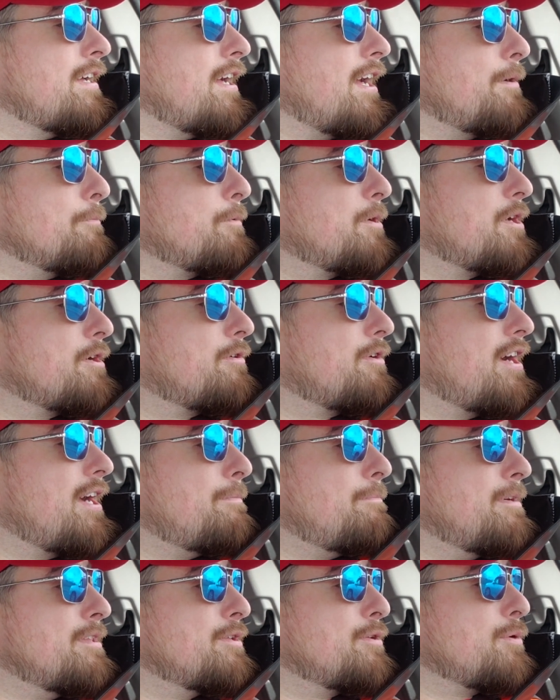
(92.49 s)
I'm gonna
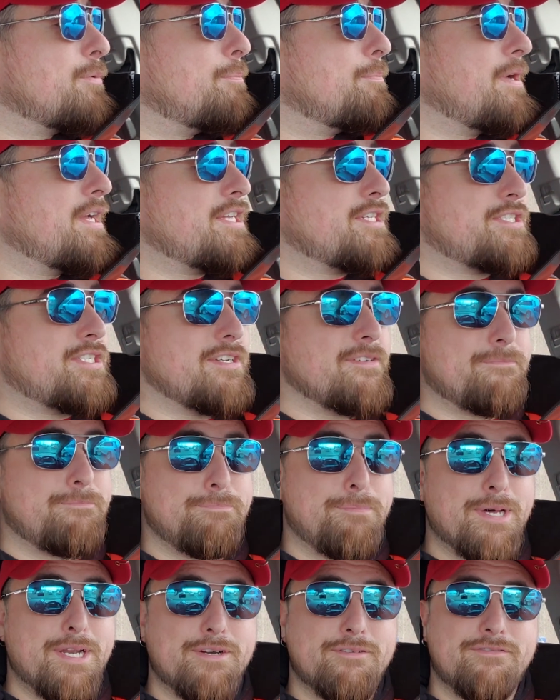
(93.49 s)
grab my little
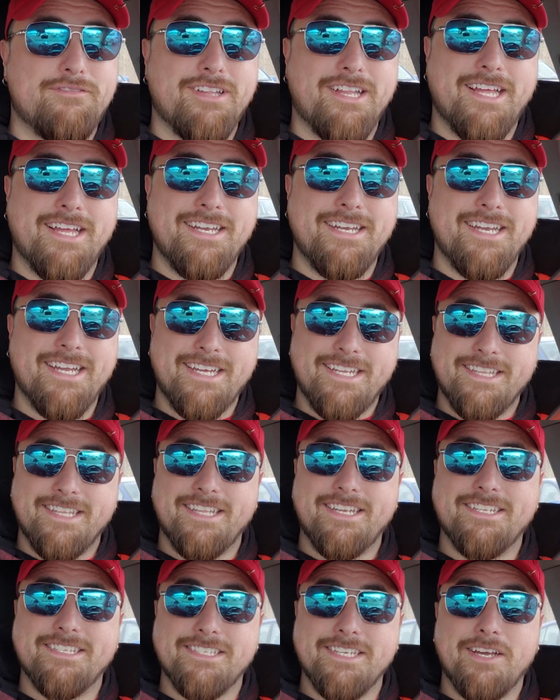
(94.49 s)
makeshift butterfly net
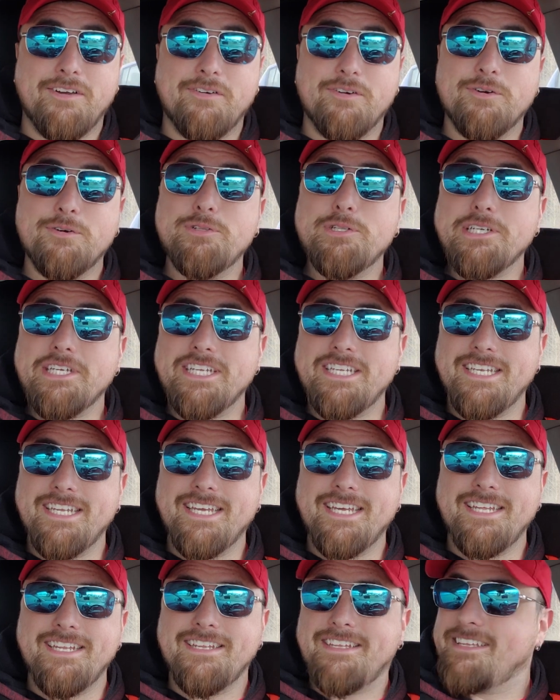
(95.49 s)
that is now a hooligan
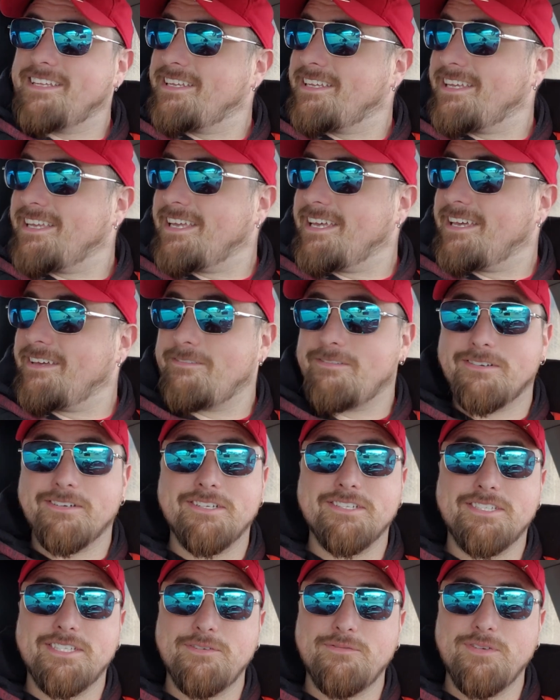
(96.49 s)
net. And we're
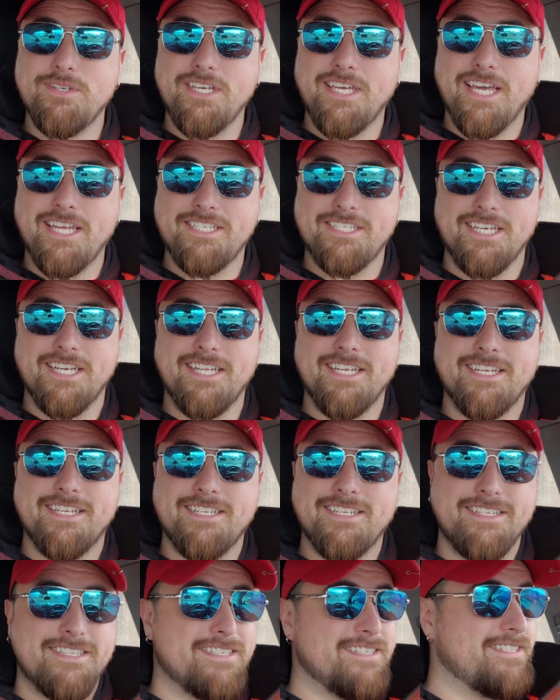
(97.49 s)
gonna see if we can catch any.
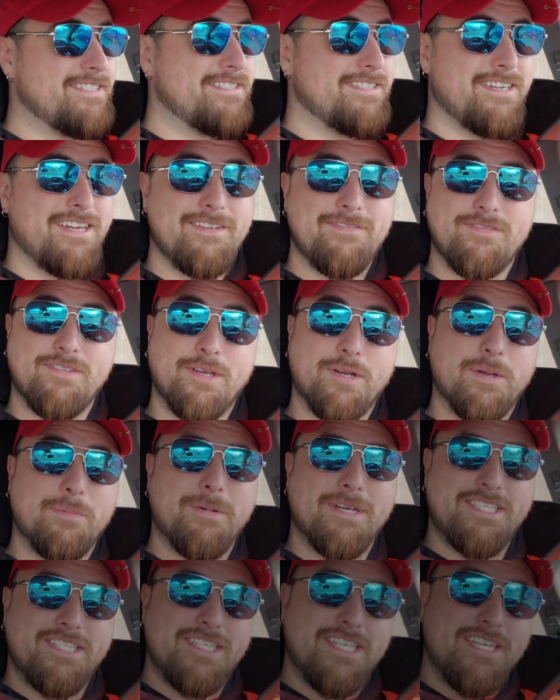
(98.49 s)
Alright, I'll get
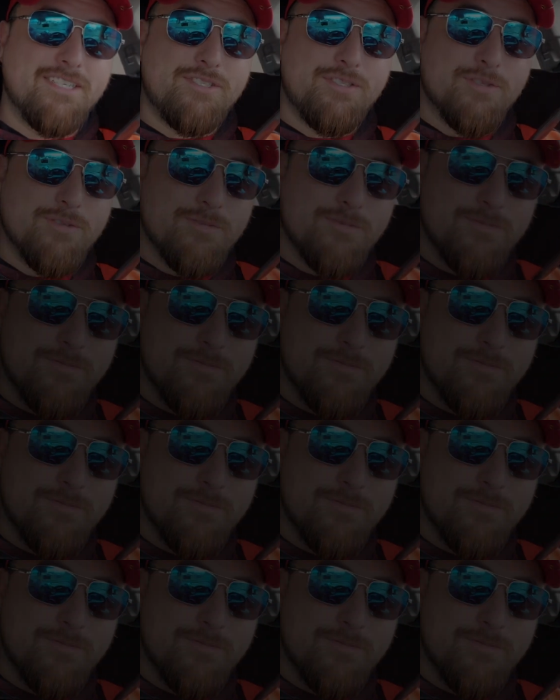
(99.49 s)
back to you guys soon.